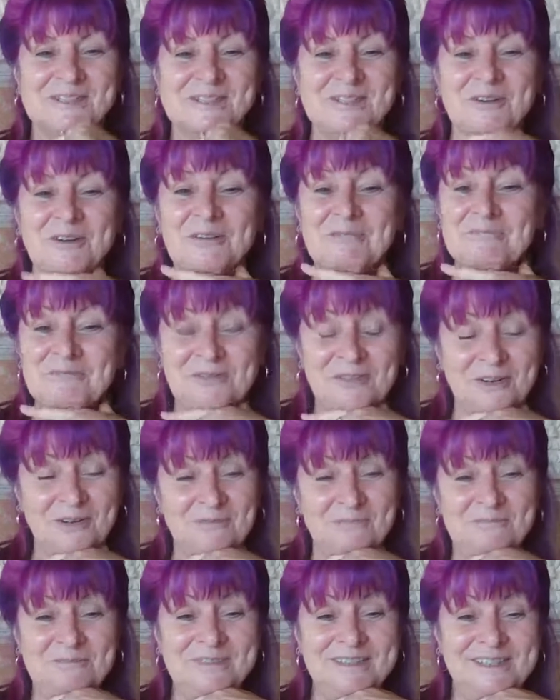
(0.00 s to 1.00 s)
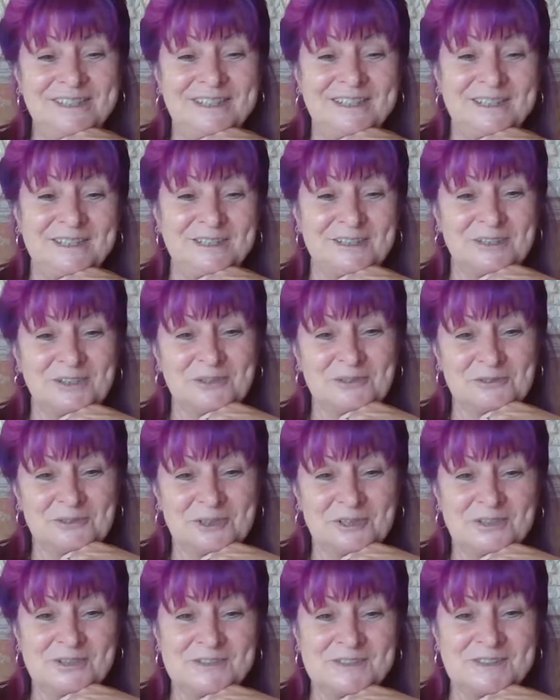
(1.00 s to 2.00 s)
So I'm from the Gold
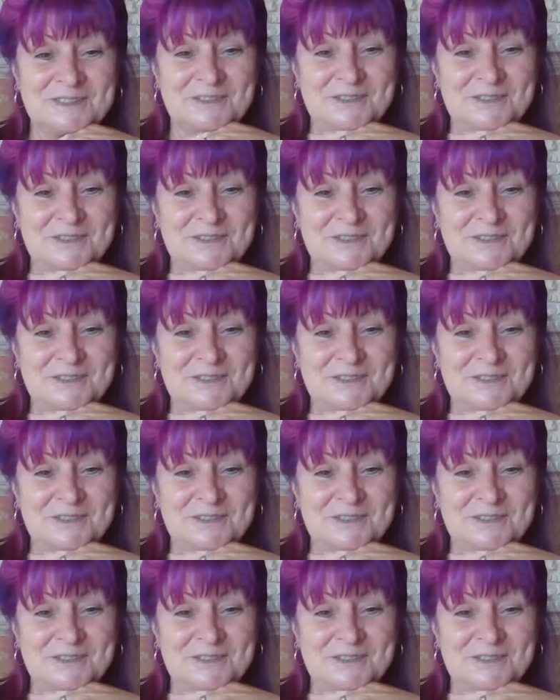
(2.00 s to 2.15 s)
Coast